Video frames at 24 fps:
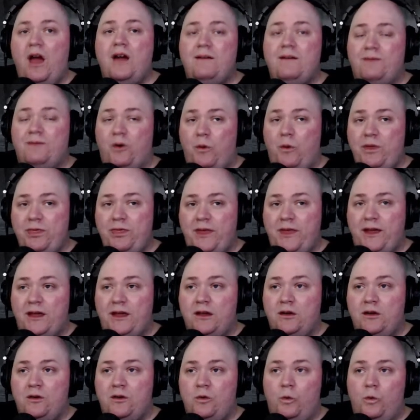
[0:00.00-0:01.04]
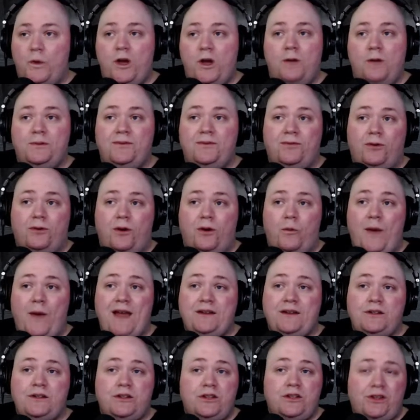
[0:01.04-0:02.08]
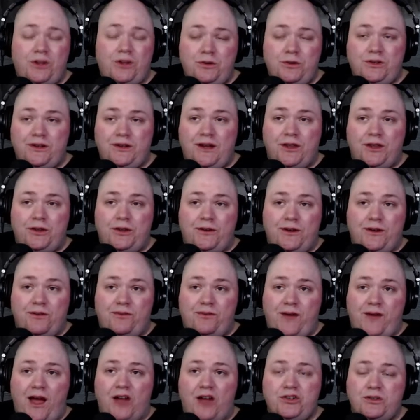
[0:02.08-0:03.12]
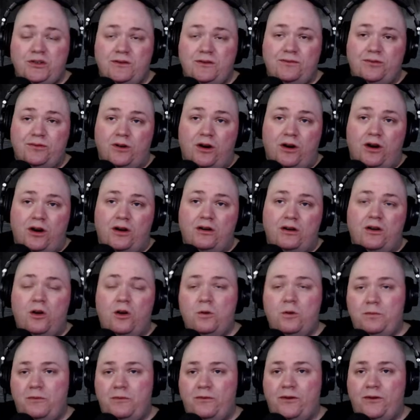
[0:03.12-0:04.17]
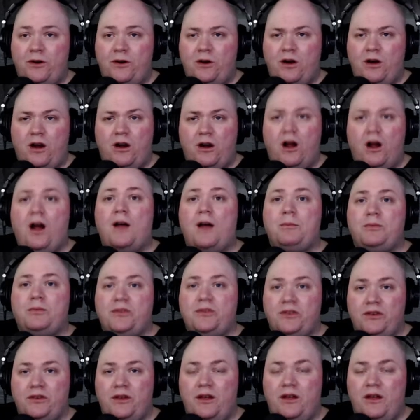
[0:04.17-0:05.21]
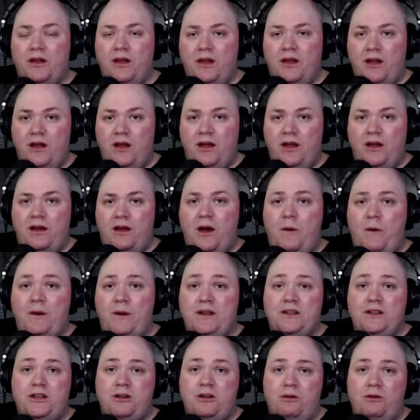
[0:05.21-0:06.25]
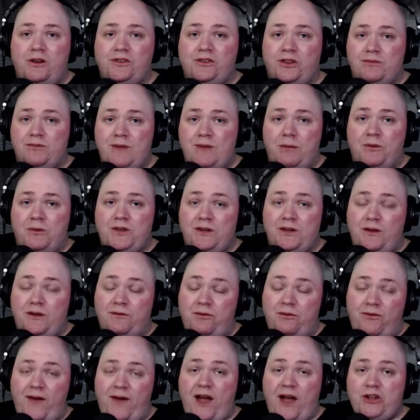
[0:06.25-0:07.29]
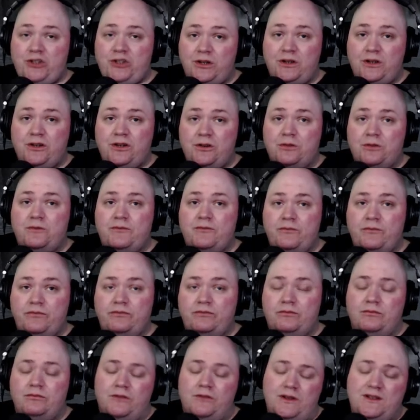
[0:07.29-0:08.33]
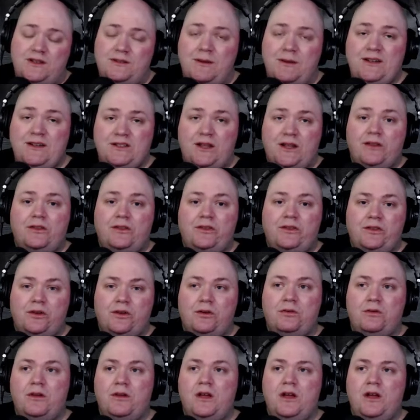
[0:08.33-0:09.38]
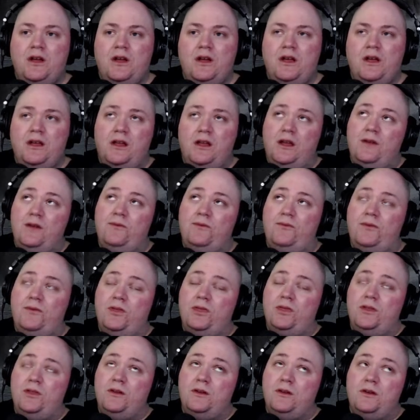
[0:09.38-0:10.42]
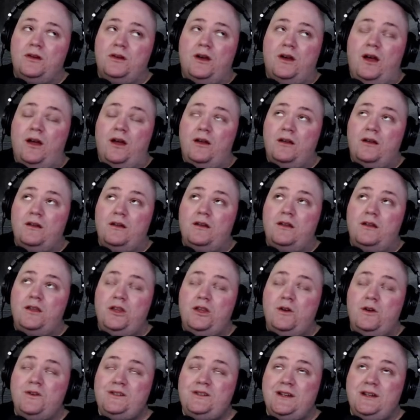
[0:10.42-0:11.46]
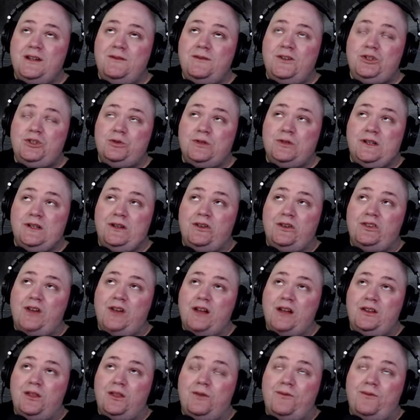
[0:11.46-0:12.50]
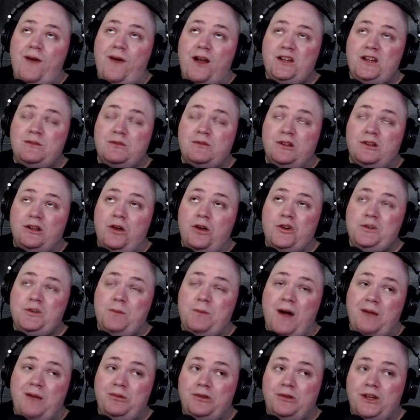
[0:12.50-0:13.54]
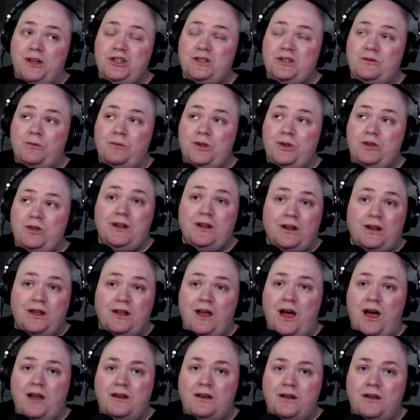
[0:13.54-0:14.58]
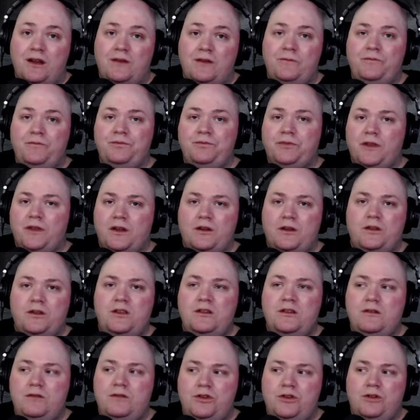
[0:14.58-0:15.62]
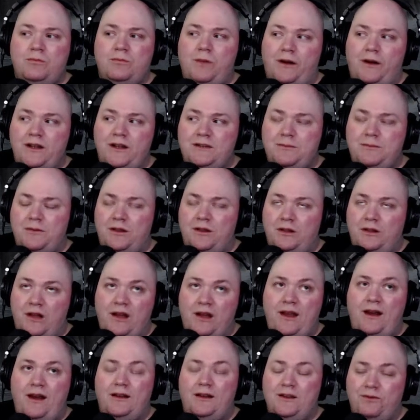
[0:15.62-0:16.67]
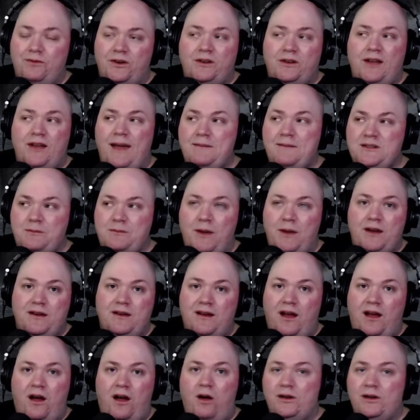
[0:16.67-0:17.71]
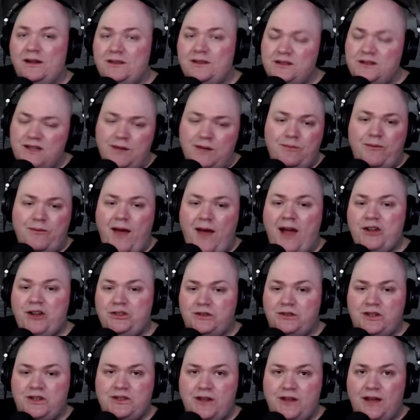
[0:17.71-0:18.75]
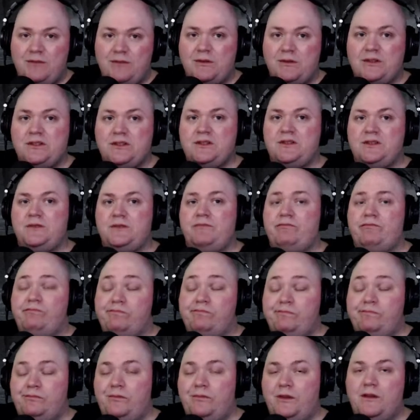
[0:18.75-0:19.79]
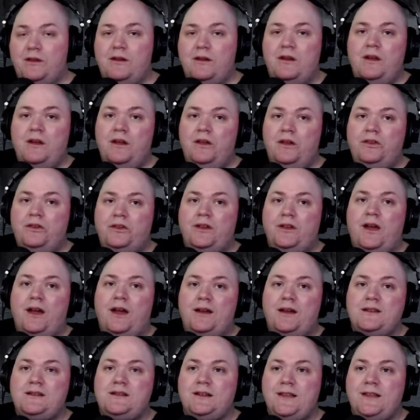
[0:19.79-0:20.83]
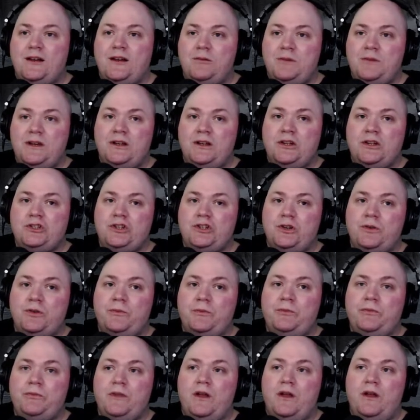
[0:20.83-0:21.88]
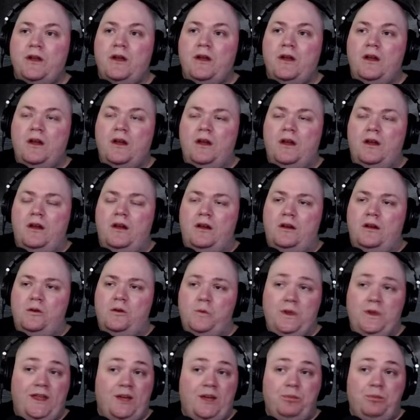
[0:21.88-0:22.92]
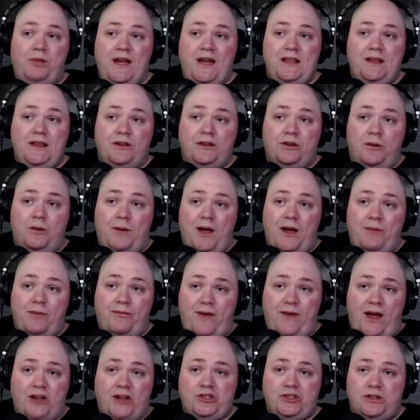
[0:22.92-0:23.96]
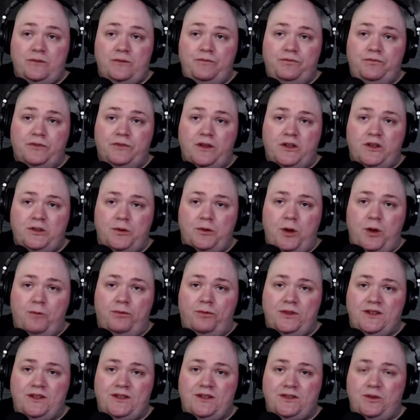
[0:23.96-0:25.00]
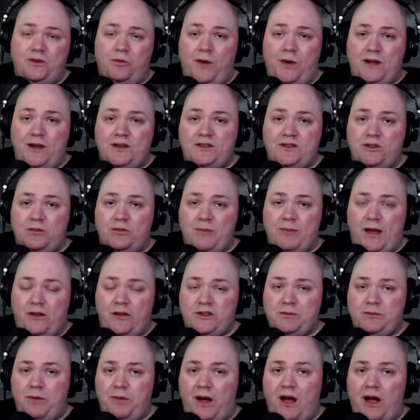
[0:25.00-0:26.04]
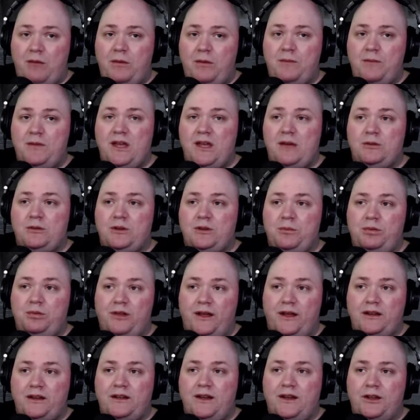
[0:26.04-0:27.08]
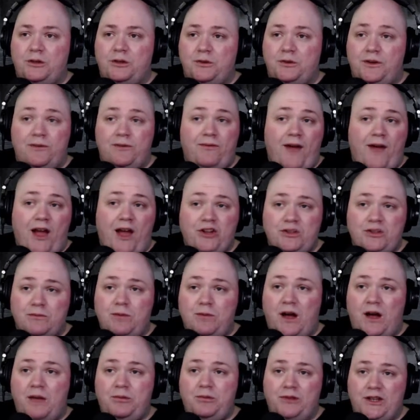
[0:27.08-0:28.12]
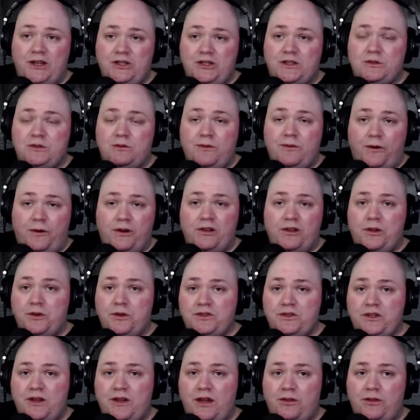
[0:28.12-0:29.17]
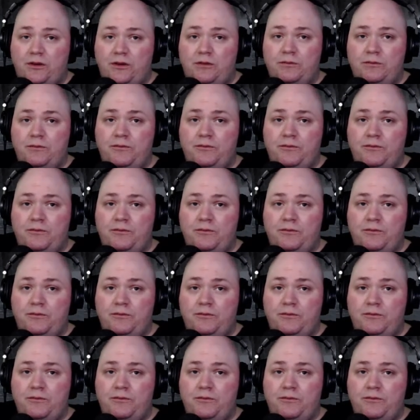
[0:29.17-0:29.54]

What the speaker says: For one thing, we hoped for a way to queue together in a faction for our ops. A way to queue in as other members of a faction do. This makes sense. So if you as an individual get assigned to the faction with the lowest population when a continent, you and your buddies logging in at different times might not all get the same faction assignments. So yeah, I can see how that would be an issue. We like playing the Underpop faction, so we hope for this as a way to still balance pop, but be able to play together with a faction populations were very close together.